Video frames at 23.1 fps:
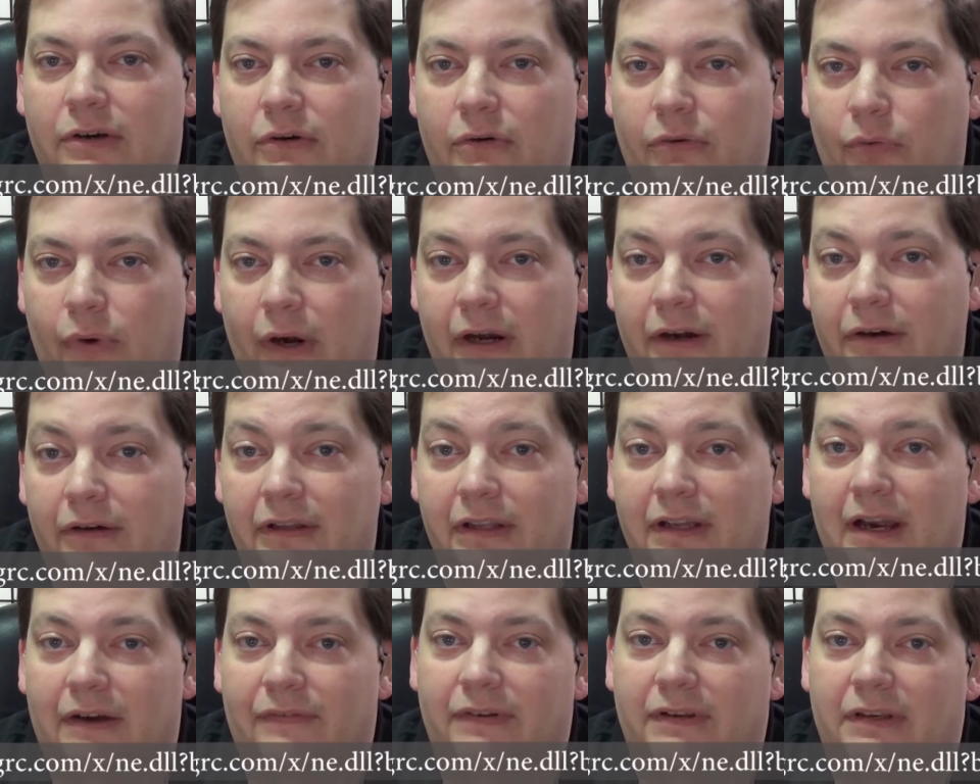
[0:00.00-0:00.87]

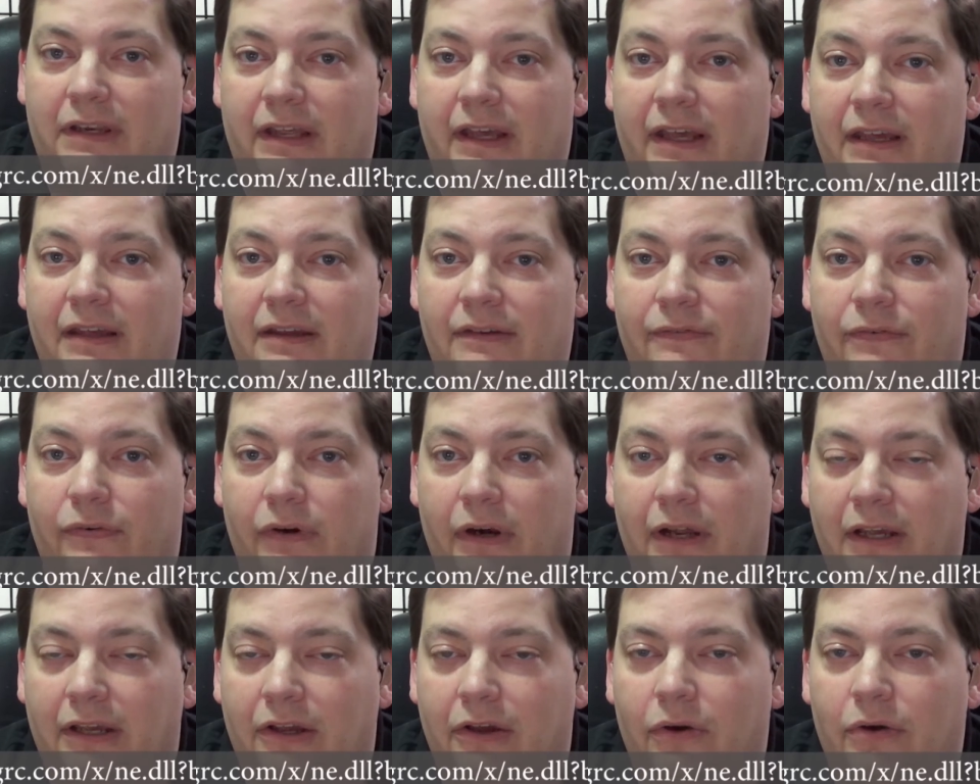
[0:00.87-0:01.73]
regularly every day for
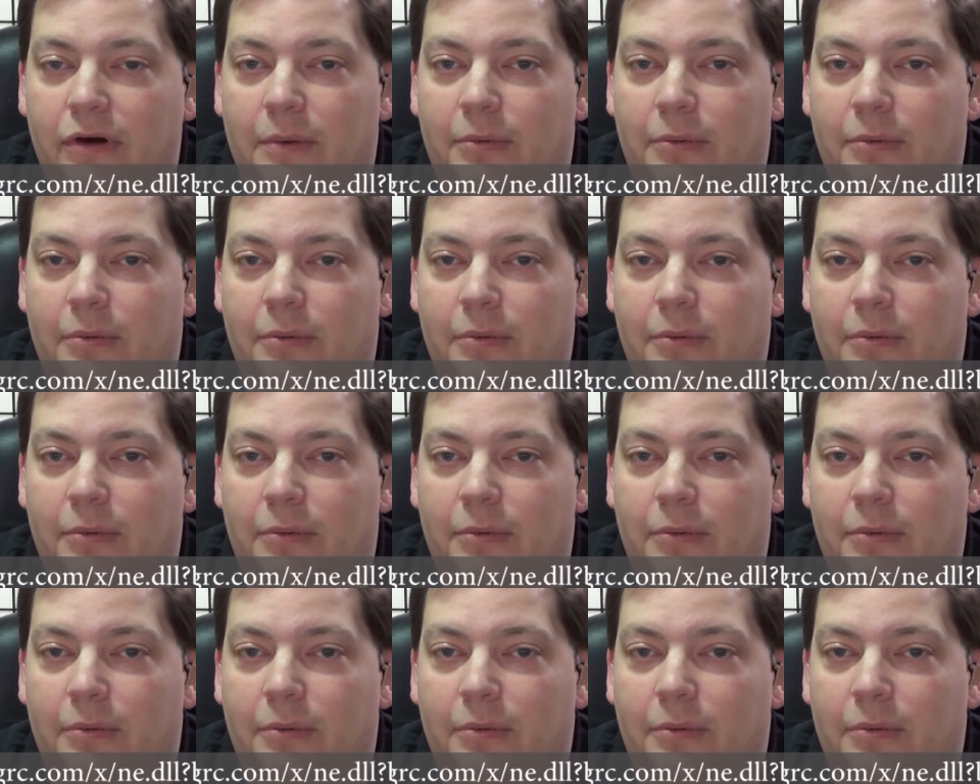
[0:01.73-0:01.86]
a code